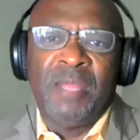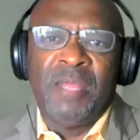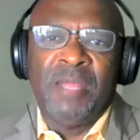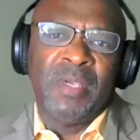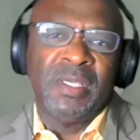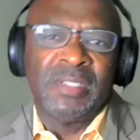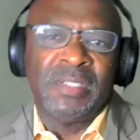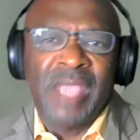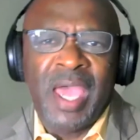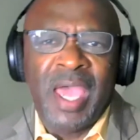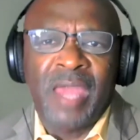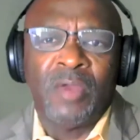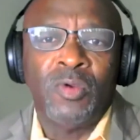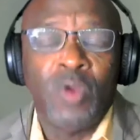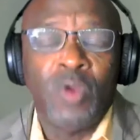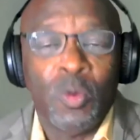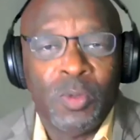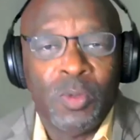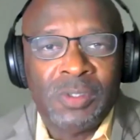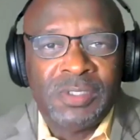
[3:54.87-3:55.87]
it because I
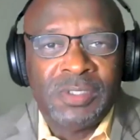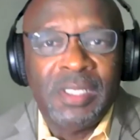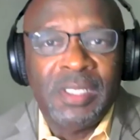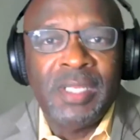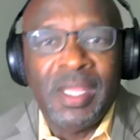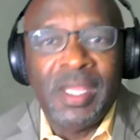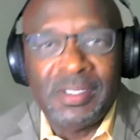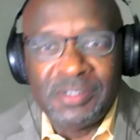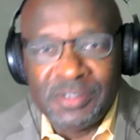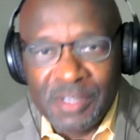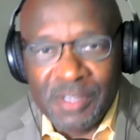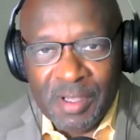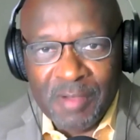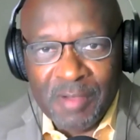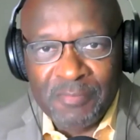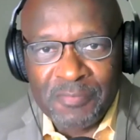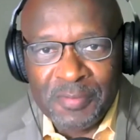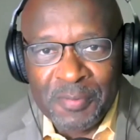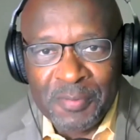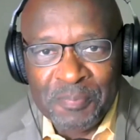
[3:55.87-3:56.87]
don't know what's in that stuff.